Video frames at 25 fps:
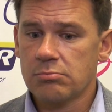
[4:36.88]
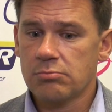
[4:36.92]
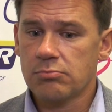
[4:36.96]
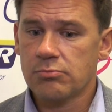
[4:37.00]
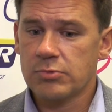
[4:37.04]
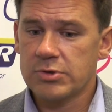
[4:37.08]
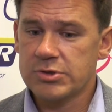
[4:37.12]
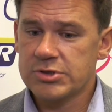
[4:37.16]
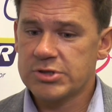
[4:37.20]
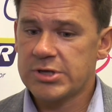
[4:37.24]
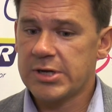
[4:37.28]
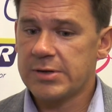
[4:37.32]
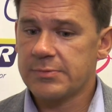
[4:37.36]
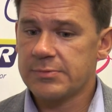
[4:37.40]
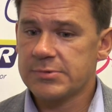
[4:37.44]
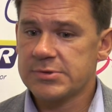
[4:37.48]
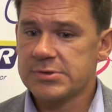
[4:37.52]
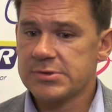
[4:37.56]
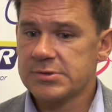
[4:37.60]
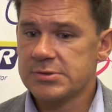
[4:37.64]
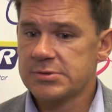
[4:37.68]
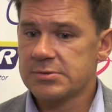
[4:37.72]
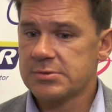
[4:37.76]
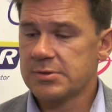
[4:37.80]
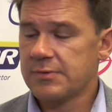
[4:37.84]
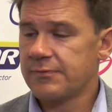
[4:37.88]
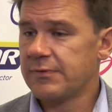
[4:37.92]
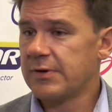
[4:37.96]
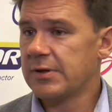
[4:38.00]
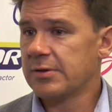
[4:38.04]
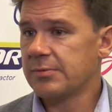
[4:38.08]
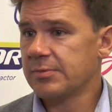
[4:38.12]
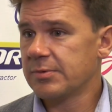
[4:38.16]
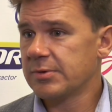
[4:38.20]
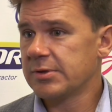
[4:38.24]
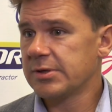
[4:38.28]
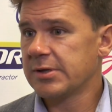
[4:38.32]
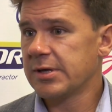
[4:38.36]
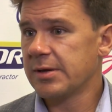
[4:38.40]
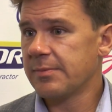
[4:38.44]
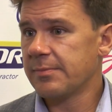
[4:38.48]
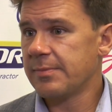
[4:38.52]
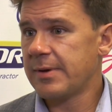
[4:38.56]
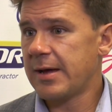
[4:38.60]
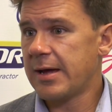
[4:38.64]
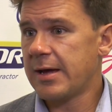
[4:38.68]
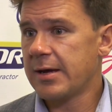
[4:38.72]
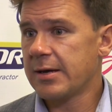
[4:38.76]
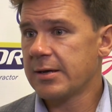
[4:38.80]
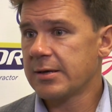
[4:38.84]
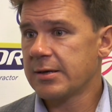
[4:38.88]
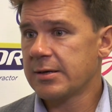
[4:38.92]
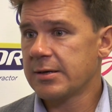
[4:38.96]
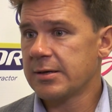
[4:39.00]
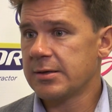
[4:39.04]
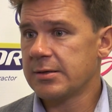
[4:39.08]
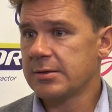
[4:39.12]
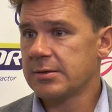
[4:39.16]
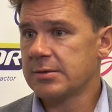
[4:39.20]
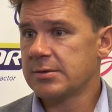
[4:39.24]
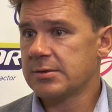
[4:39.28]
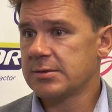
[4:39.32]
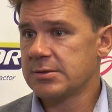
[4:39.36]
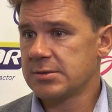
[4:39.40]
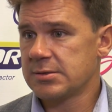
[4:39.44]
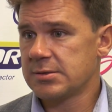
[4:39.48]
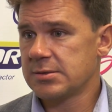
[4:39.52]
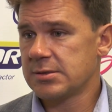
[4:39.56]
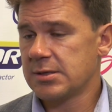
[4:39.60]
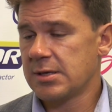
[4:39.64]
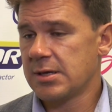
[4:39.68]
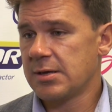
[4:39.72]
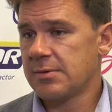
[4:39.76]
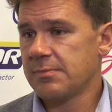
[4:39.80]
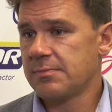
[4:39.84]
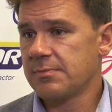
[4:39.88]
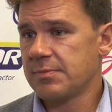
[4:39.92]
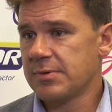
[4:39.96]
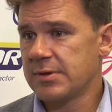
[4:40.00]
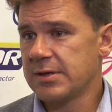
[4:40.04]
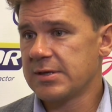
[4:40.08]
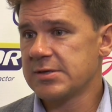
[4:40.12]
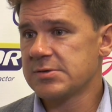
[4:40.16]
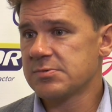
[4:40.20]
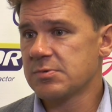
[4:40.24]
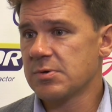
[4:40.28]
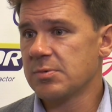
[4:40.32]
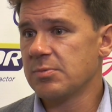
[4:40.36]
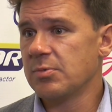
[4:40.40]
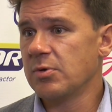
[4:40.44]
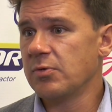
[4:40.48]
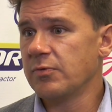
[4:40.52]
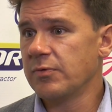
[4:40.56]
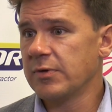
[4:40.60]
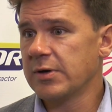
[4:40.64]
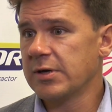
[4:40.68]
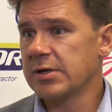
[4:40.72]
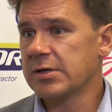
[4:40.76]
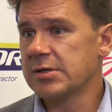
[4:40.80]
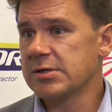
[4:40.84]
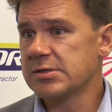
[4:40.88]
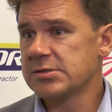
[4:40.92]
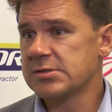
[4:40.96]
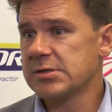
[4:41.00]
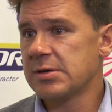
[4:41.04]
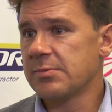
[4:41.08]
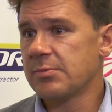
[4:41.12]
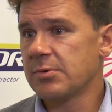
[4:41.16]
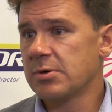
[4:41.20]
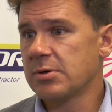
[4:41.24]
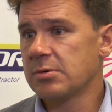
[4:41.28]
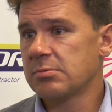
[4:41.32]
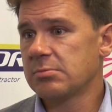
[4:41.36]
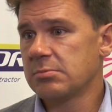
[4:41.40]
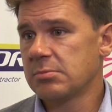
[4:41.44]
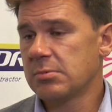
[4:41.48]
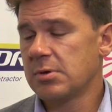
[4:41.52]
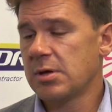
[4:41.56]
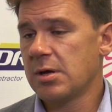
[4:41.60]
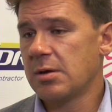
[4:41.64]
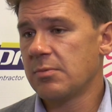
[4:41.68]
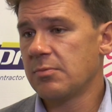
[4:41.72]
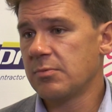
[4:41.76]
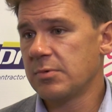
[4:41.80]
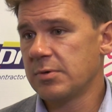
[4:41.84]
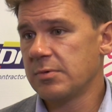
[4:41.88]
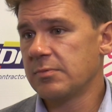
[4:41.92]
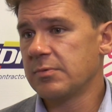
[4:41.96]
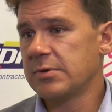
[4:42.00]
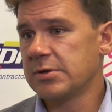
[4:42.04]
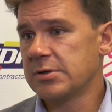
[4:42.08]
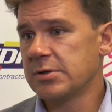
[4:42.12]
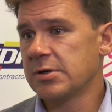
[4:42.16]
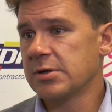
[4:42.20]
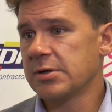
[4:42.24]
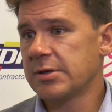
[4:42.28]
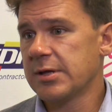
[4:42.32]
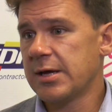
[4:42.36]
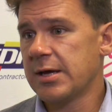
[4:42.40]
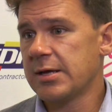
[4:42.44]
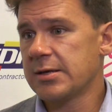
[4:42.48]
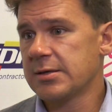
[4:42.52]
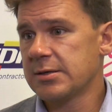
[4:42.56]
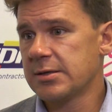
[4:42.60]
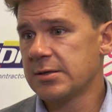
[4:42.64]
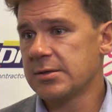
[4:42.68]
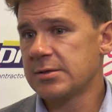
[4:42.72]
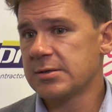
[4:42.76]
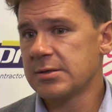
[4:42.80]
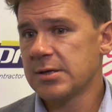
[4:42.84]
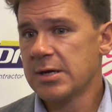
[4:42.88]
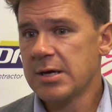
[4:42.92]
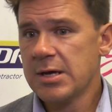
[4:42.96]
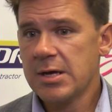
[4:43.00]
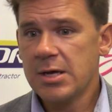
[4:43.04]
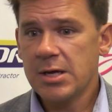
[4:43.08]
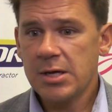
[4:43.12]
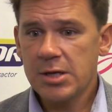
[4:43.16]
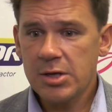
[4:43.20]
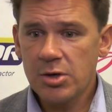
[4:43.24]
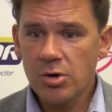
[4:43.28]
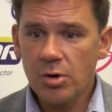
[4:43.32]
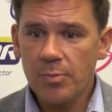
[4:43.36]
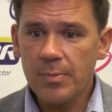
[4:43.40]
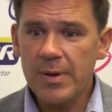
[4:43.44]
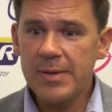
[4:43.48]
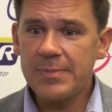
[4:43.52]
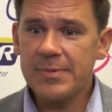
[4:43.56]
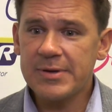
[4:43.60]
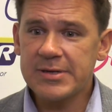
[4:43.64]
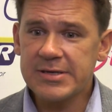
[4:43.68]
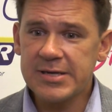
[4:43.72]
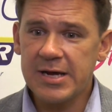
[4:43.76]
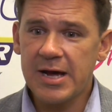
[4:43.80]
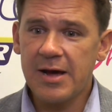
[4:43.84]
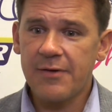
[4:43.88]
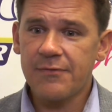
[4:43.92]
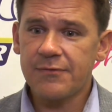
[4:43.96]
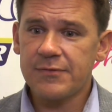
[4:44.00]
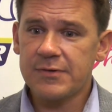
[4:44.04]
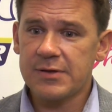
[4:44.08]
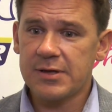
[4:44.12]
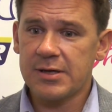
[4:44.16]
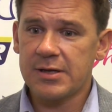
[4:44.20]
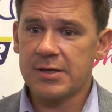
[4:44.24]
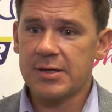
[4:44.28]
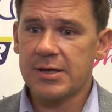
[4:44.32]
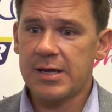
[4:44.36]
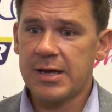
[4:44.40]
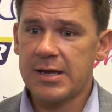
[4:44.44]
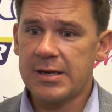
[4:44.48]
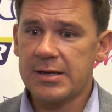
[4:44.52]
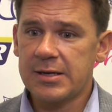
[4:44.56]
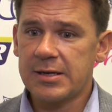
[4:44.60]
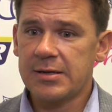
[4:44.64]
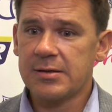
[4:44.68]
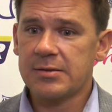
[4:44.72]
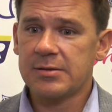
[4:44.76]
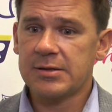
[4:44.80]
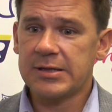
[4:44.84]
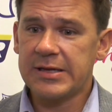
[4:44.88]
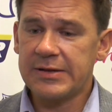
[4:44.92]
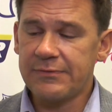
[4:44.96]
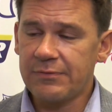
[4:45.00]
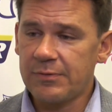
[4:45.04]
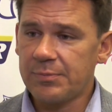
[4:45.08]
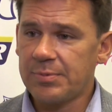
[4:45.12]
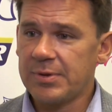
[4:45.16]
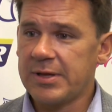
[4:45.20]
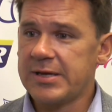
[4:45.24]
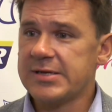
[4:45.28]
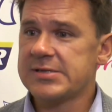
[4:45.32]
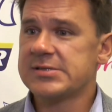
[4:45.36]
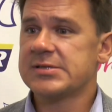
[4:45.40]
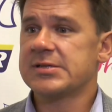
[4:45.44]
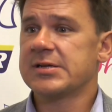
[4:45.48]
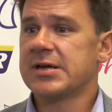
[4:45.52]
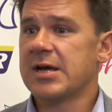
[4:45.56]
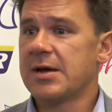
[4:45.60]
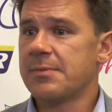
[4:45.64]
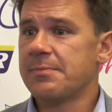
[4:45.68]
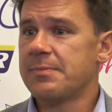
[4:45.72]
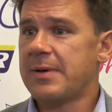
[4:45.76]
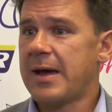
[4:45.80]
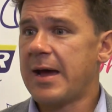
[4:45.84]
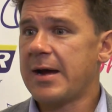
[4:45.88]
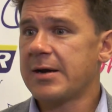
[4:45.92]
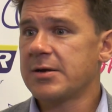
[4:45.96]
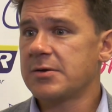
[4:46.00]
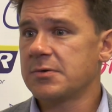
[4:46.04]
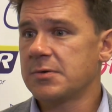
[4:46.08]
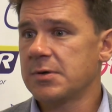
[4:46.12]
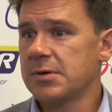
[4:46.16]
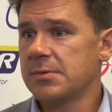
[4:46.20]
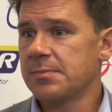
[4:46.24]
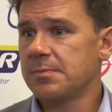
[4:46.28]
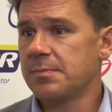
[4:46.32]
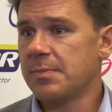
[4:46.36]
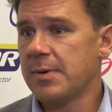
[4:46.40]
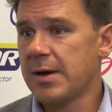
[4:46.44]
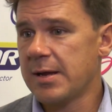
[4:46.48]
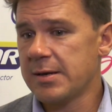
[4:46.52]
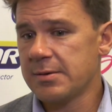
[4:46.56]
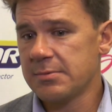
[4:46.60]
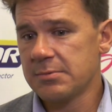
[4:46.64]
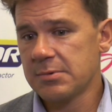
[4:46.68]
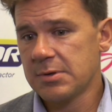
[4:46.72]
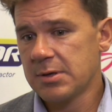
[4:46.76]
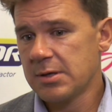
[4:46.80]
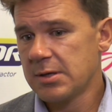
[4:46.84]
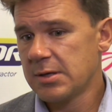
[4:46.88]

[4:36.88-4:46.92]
when Shane was available to come back and um, things weren't moving in the summer, um, we, took that. And you know, it might be tough to and leave a place and come back to it, but